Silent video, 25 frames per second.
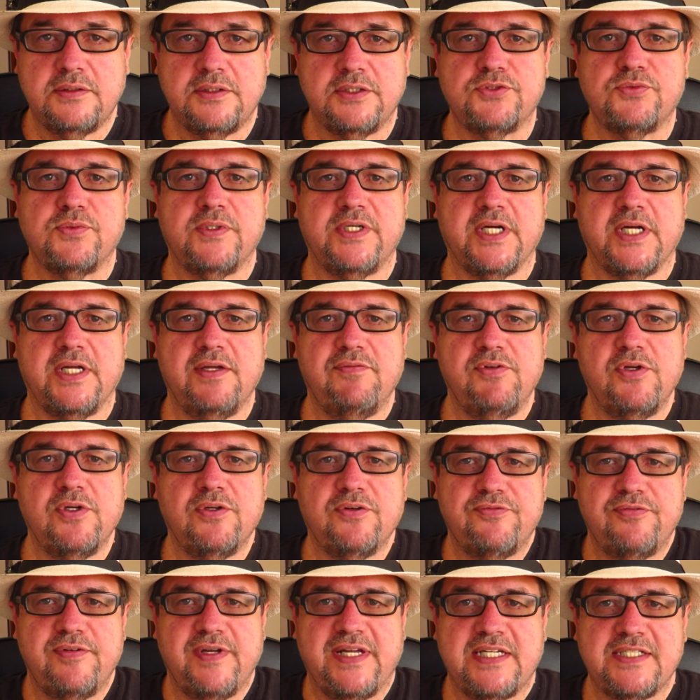Just want to give
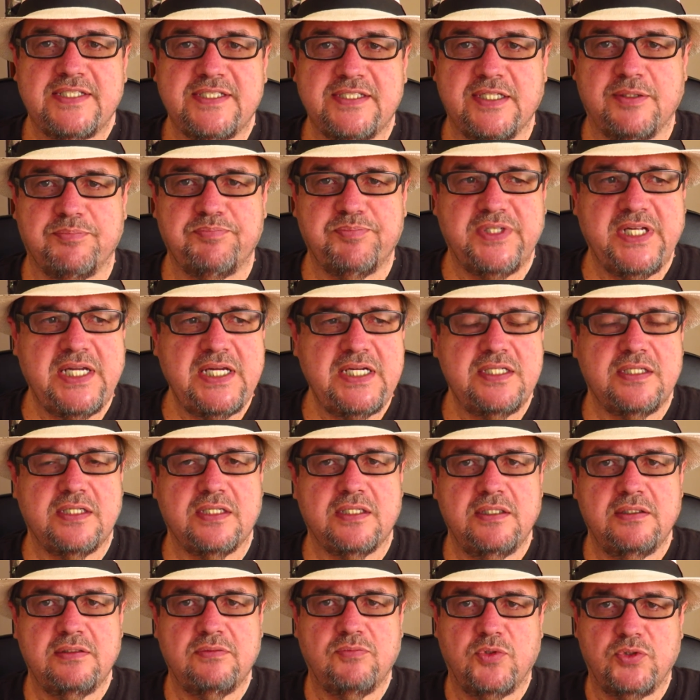you a fast
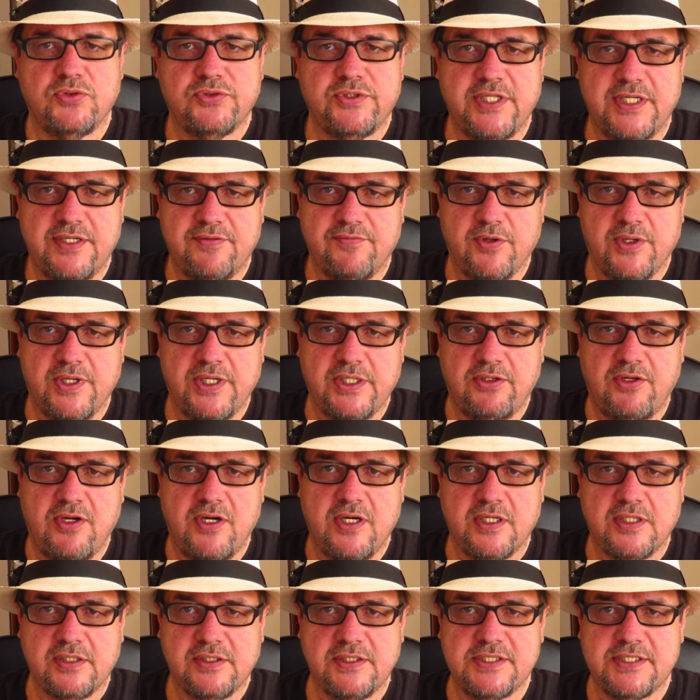update. Won't take very
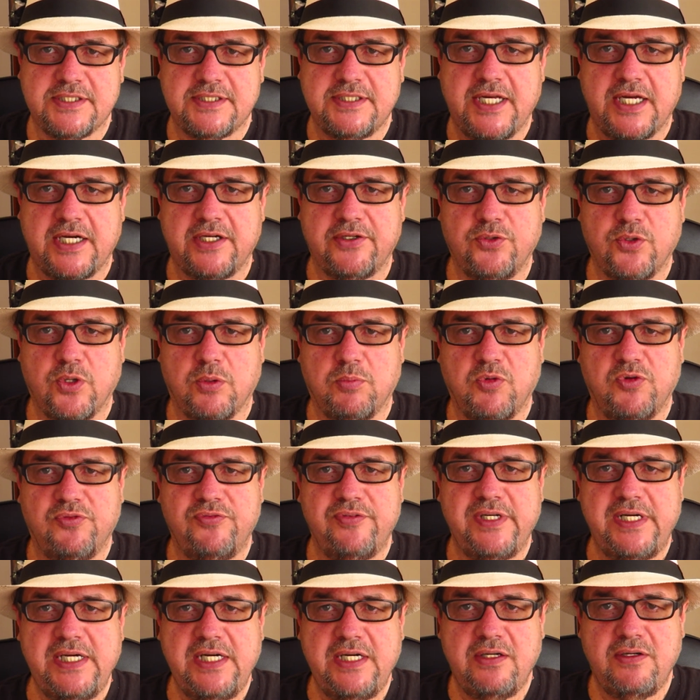long. This is not a normal
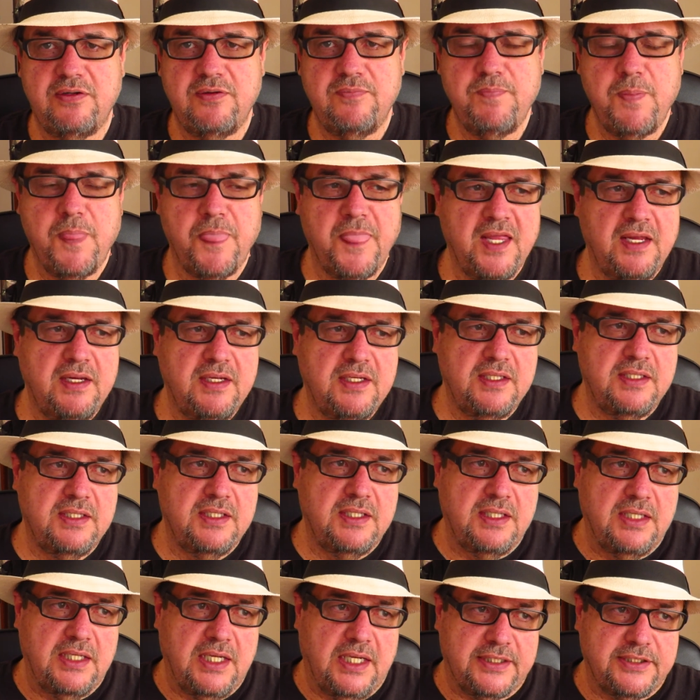video.
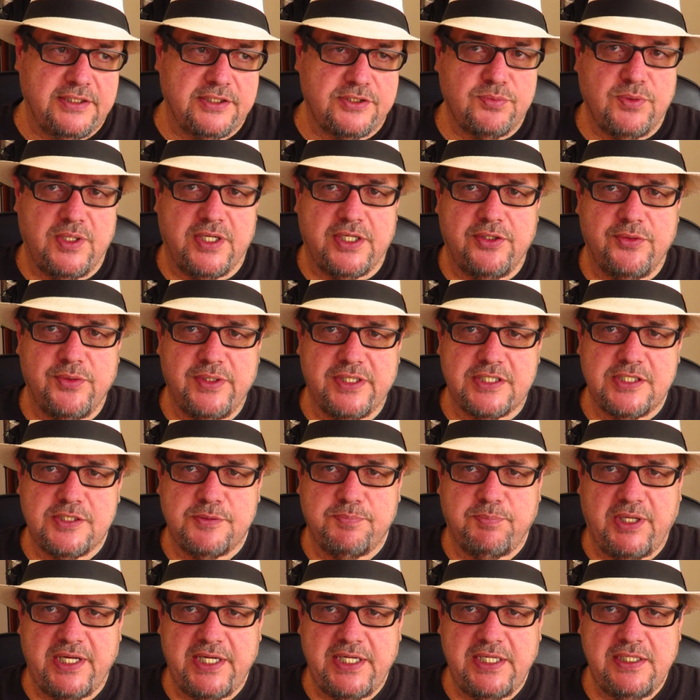I just wanted to
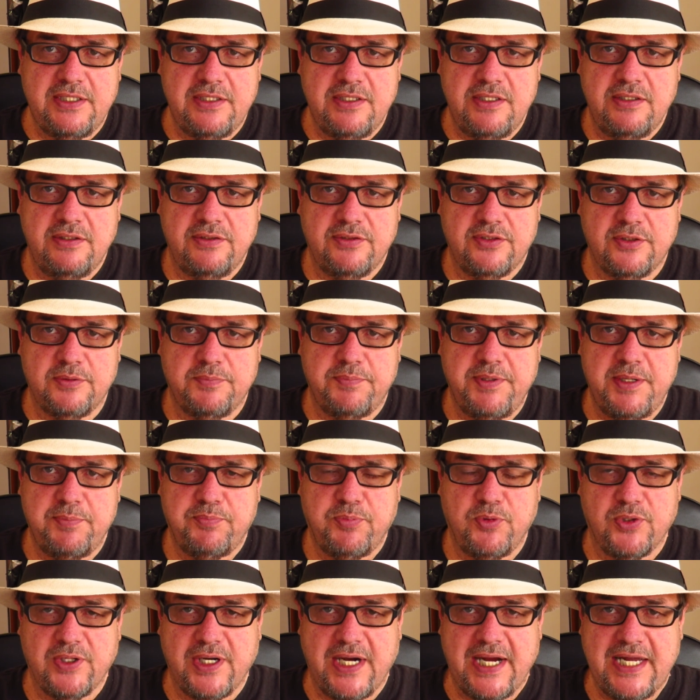explain to the
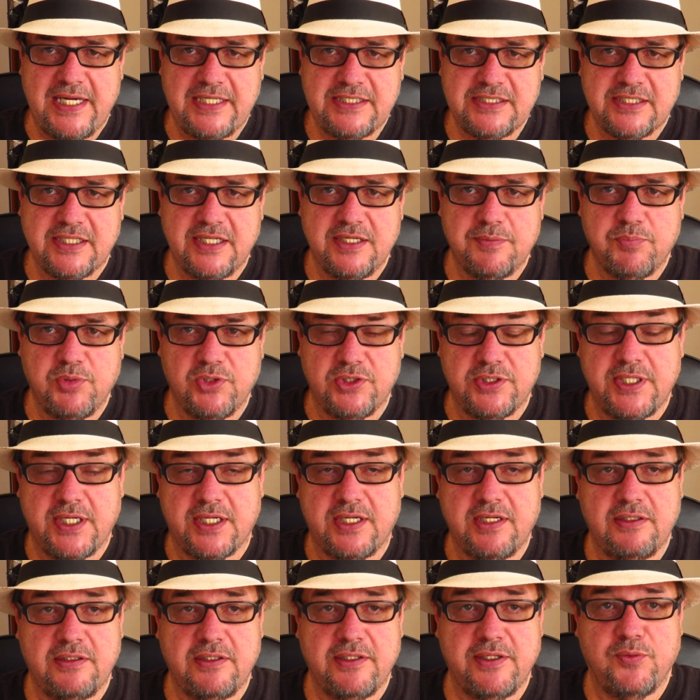people who are asking,
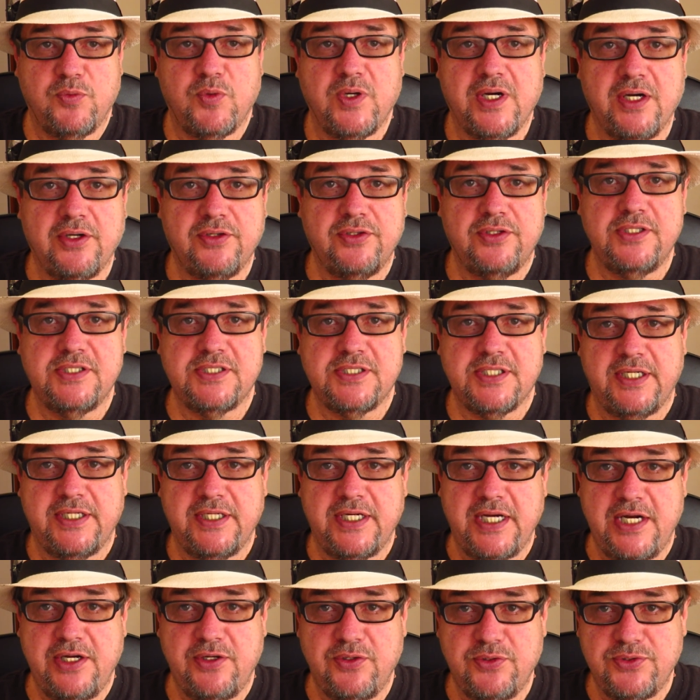particularly where did the
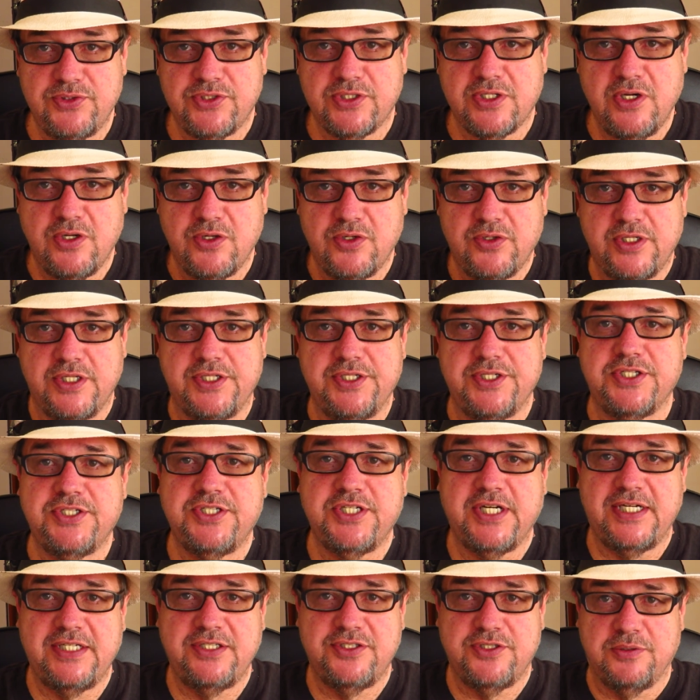Sunday news go? Did you
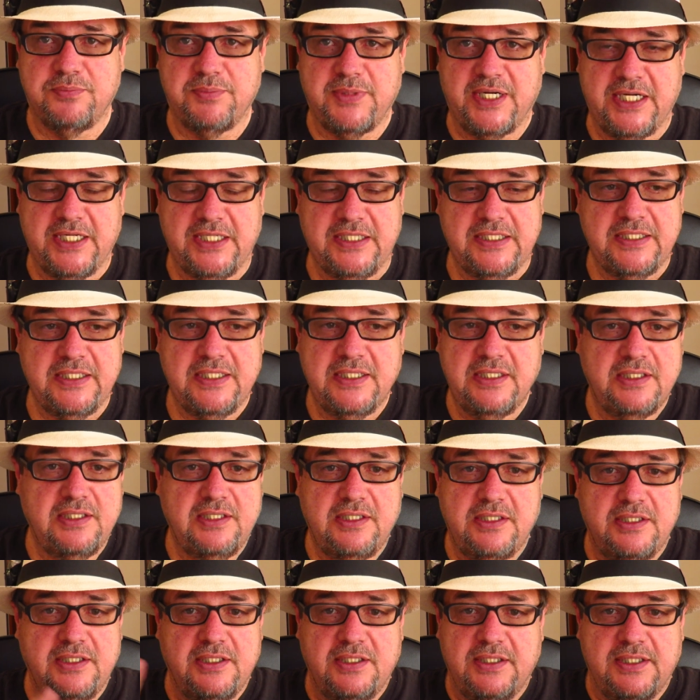change your mind?
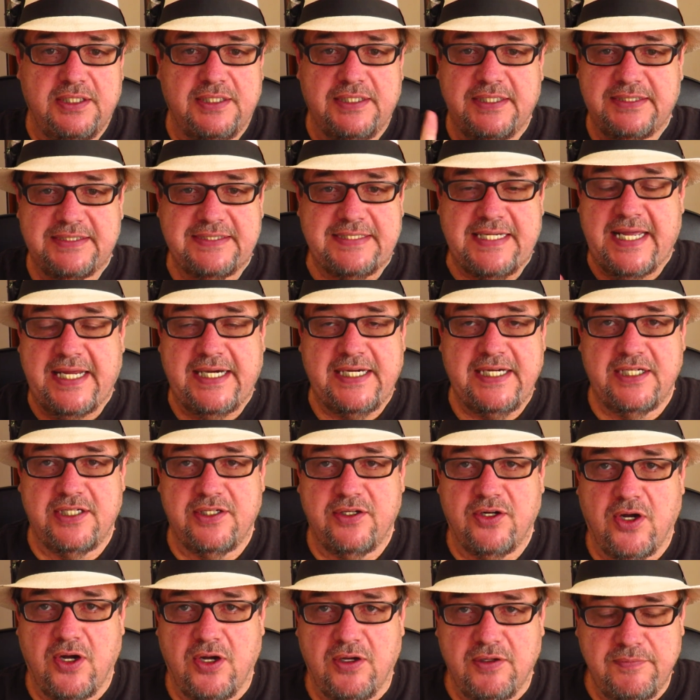It's not it
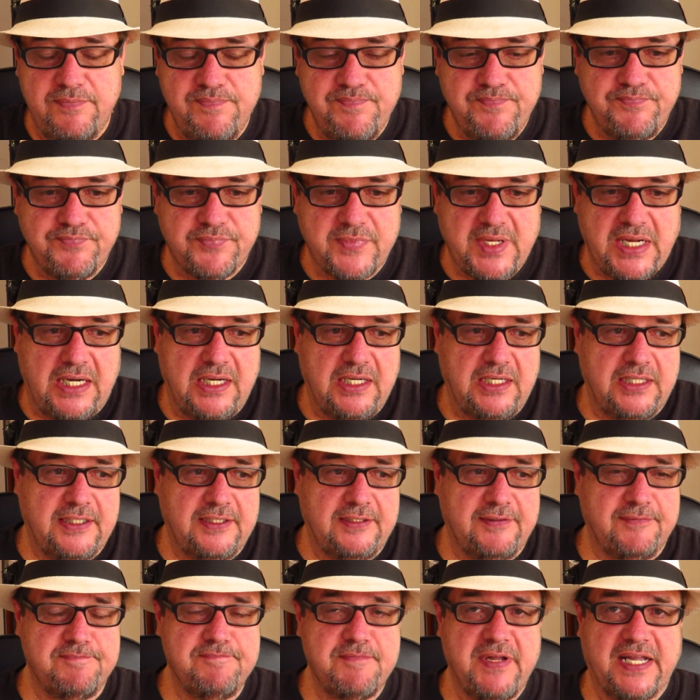at all.
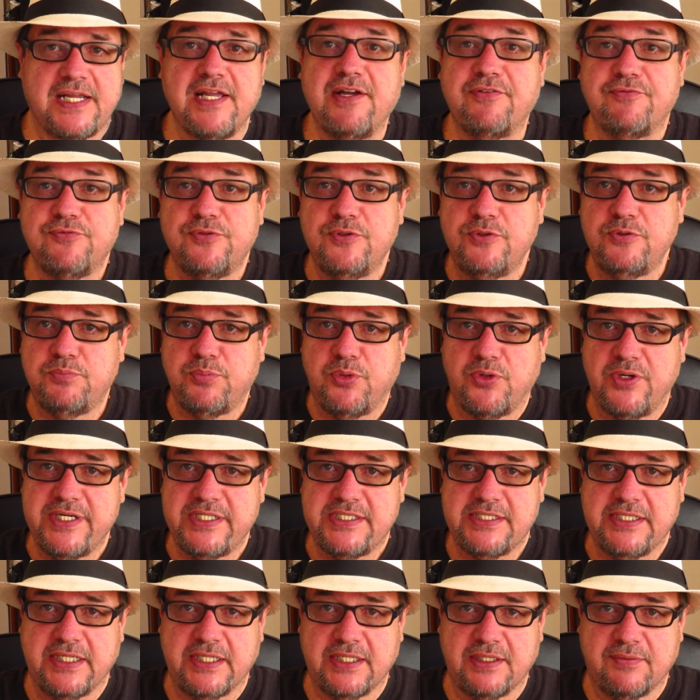I got food
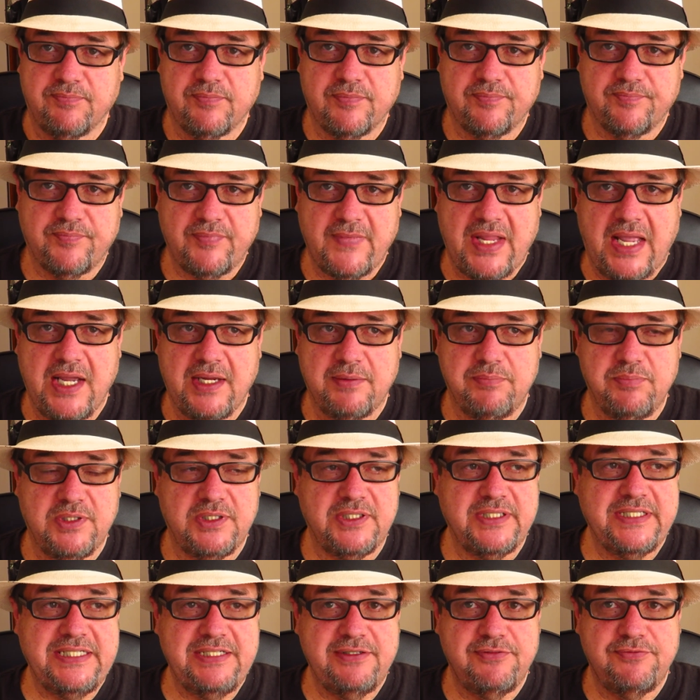poisoning, I
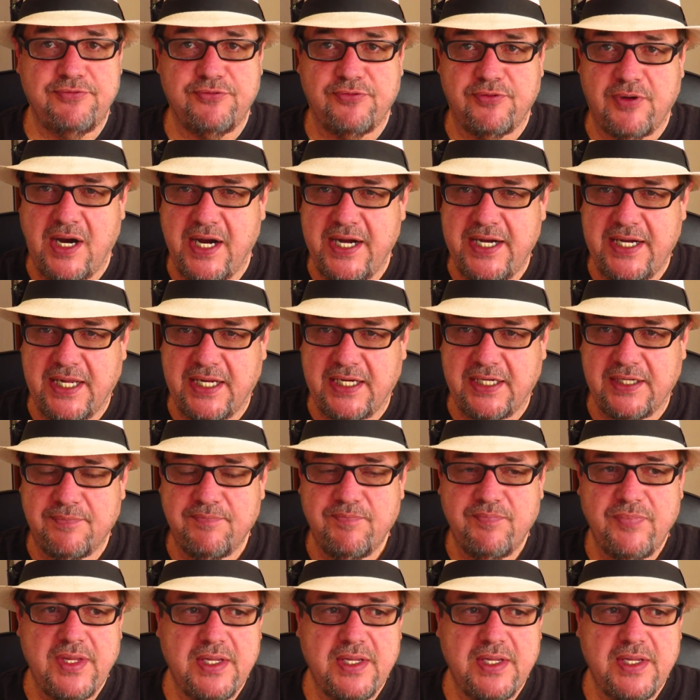believe Friday.